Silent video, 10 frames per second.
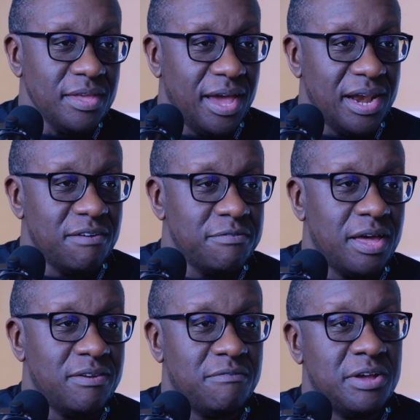and
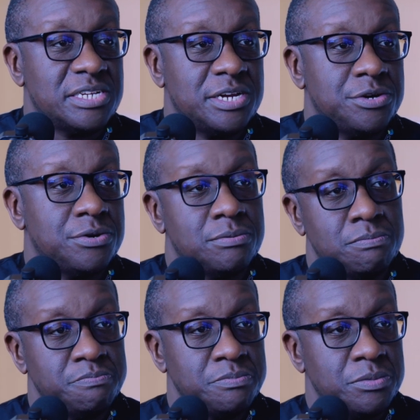I've entered
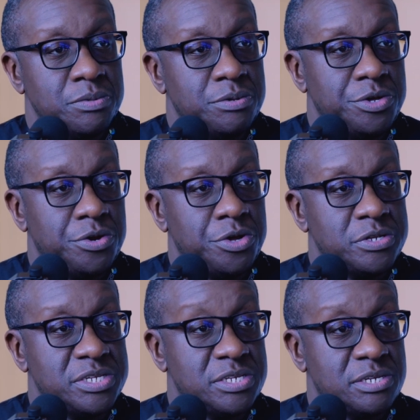your
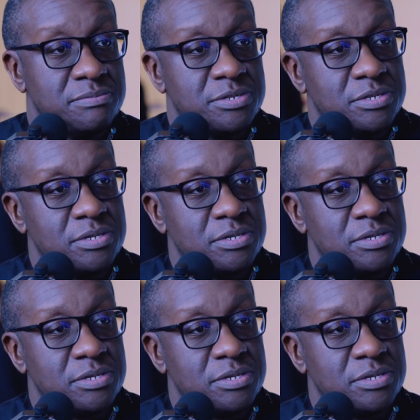systems.